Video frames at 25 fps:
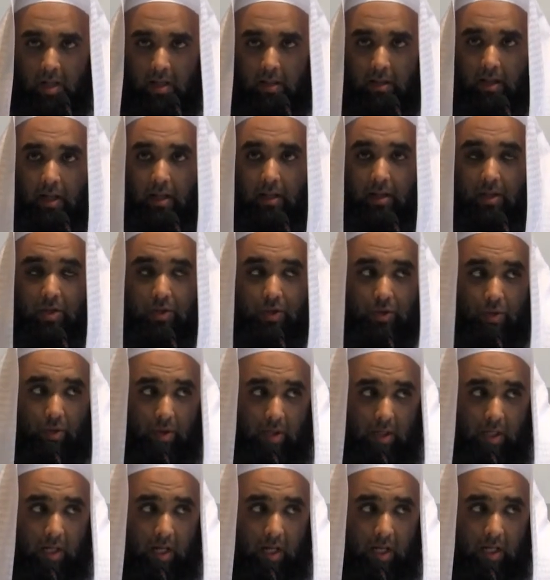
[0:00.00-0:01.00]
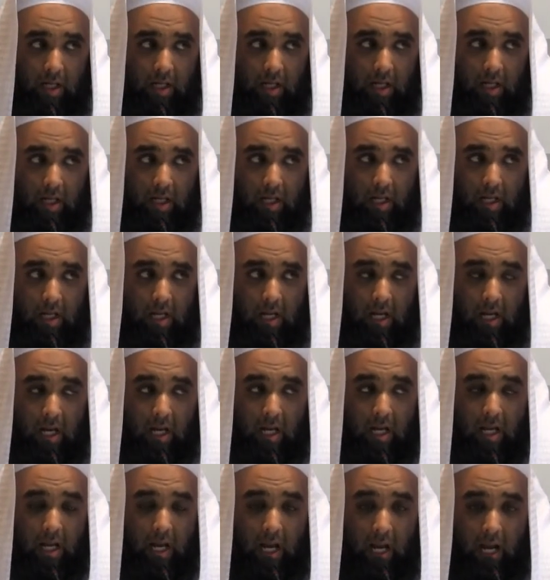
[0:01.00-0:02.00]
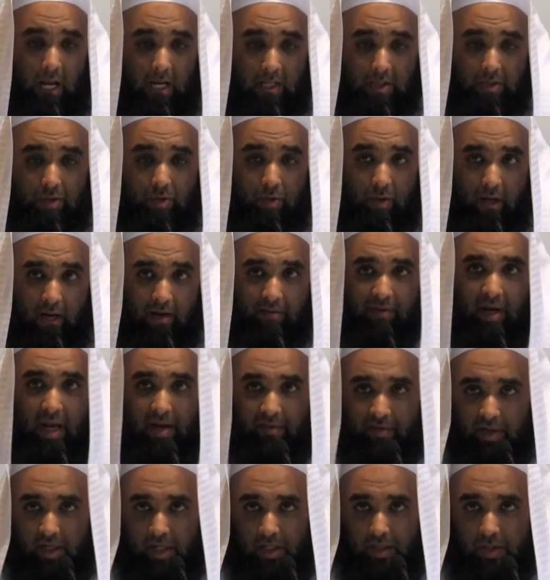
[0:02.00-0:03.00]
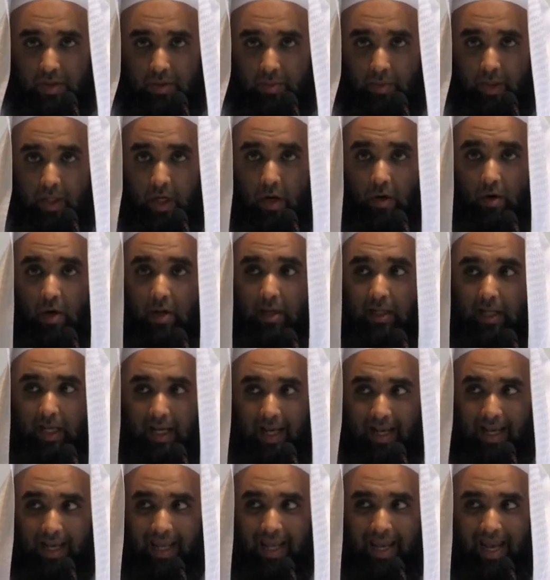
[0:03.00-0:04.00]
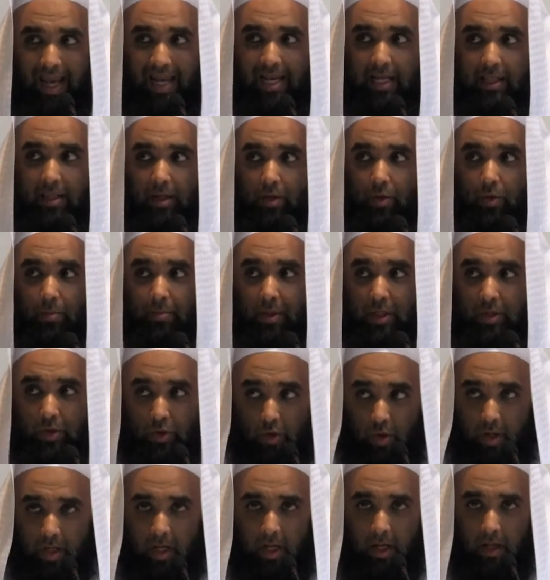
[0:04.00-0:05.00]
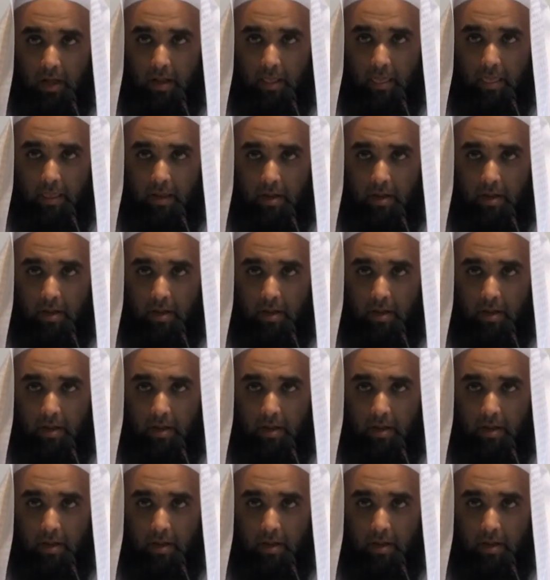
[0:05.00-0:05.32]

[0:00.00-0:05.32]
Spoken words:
then the sunnah has to have evidence. We cannot declare anything to be sunnah.